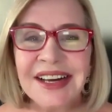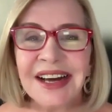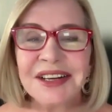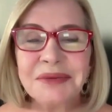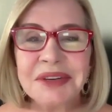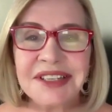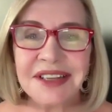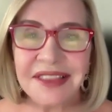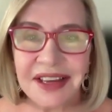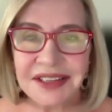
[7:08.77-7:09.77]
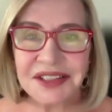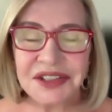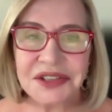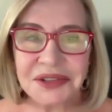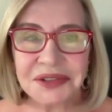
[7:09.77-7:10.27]
How do we tell that to
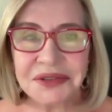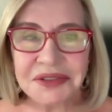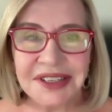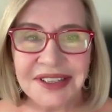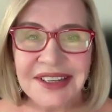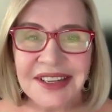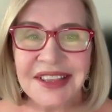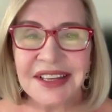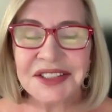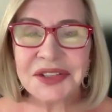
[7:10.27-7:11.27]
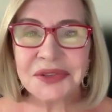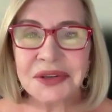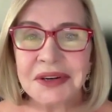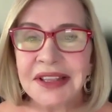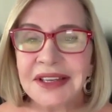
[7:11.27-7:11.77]
children? That
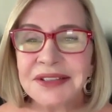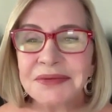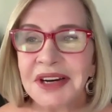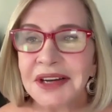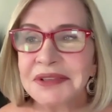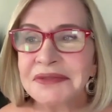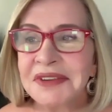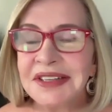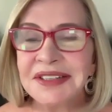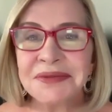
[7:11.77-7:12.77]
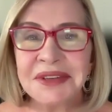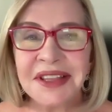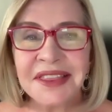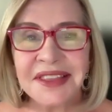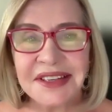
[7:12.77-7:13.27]
story, that's what I was faced
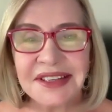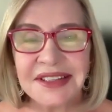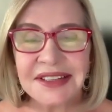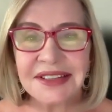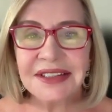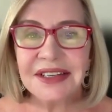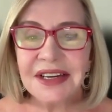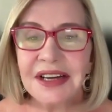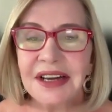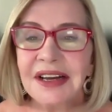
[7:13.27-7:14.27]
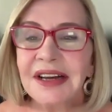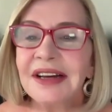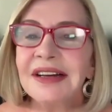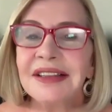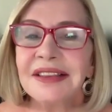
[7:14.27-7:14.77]
with. And
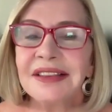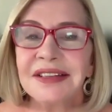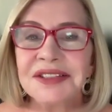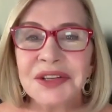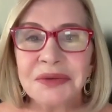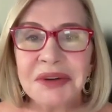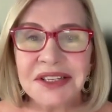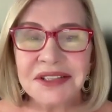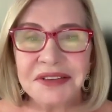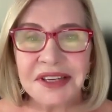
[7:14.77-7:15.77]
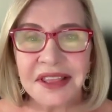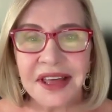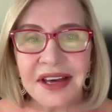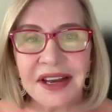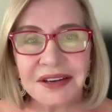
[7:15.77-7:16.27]
there's no way to figure
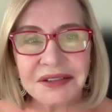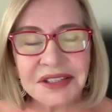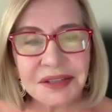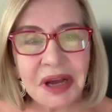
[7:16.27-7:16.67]
that out.